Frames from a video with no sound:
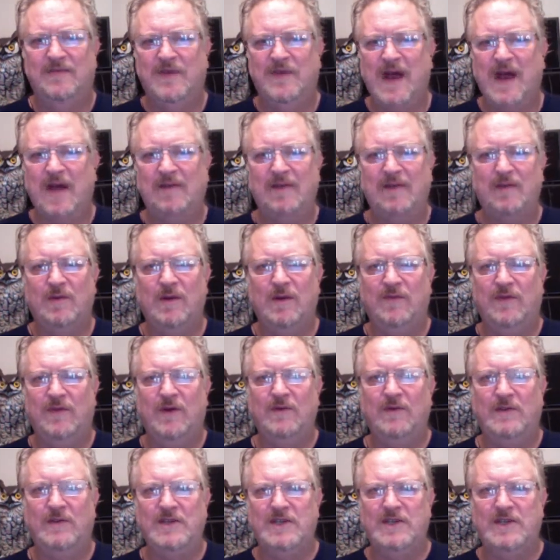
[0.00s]
a 5-3
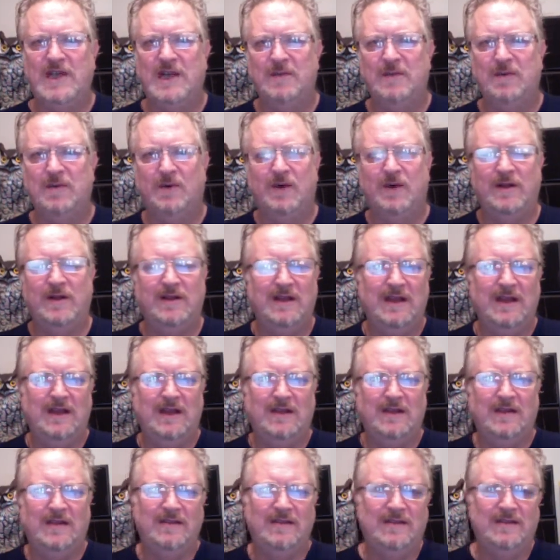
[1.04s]
vote in the chamber
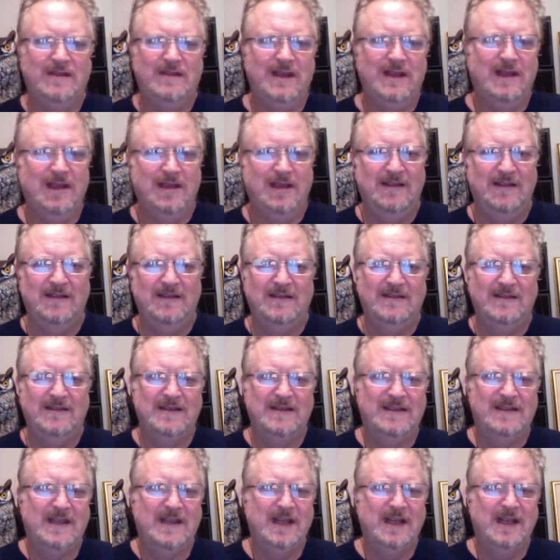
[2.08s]
in
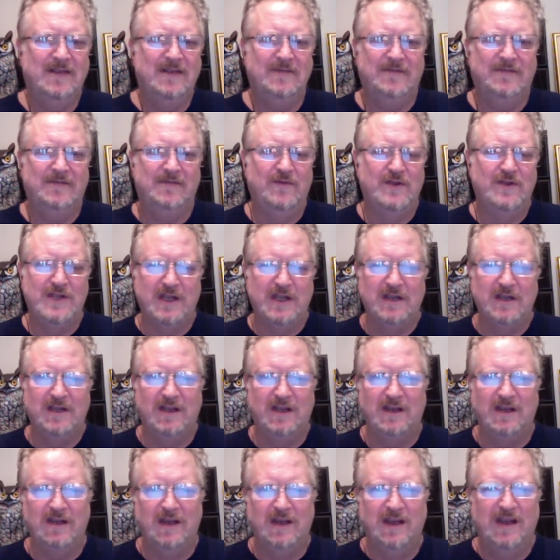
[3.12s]
state of
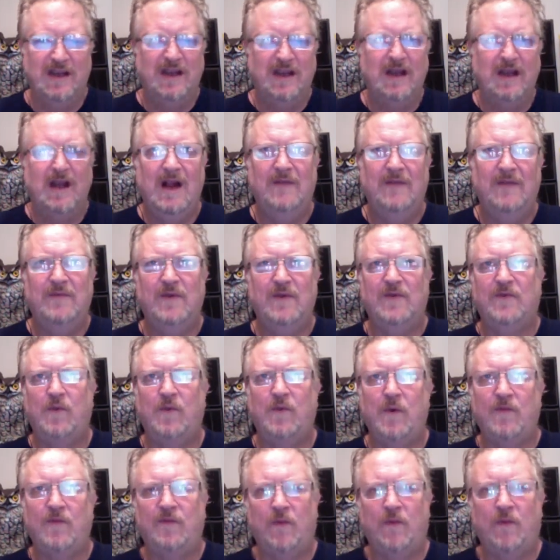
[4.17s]
Virginia. And if it was
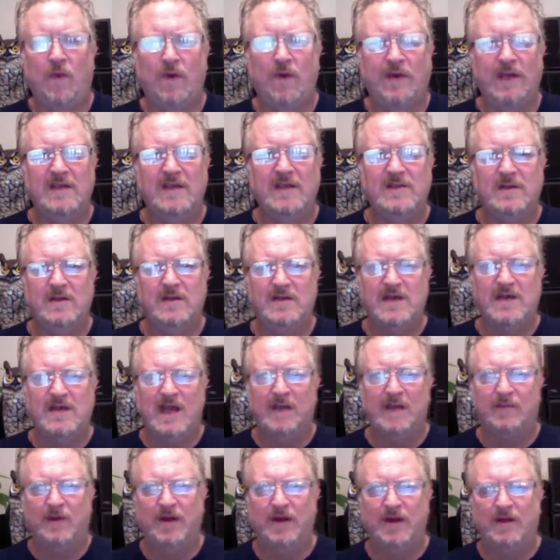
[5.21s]
4-4, guess who the
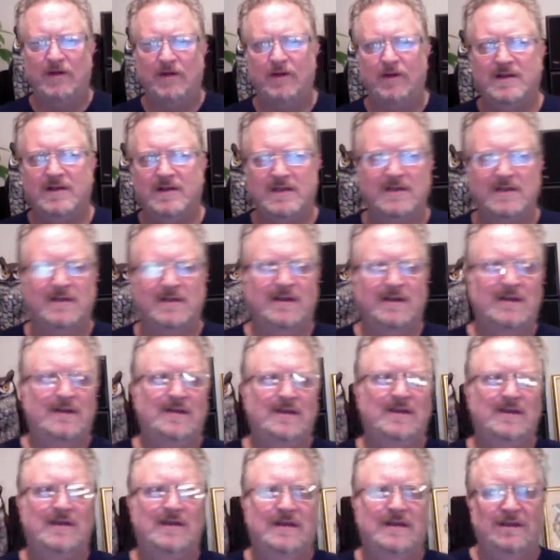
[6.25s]
tiebreaker is?
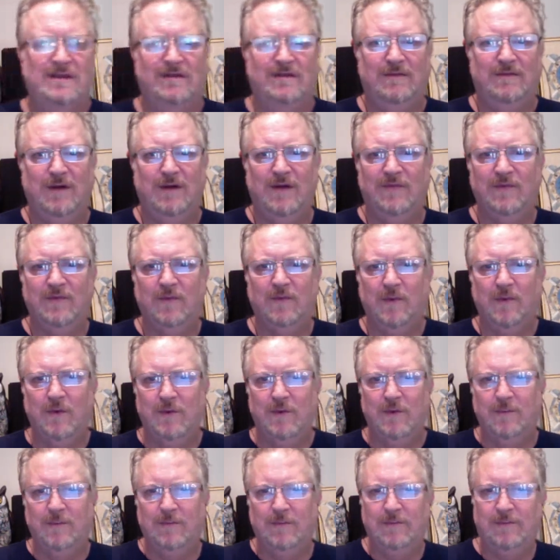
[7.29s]
Ralph
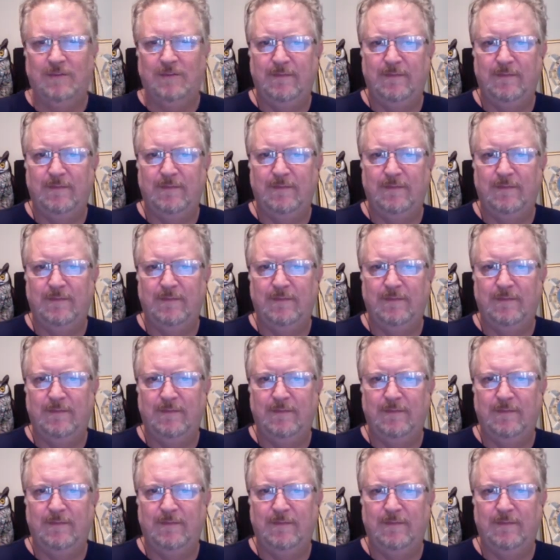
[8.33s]
Northam.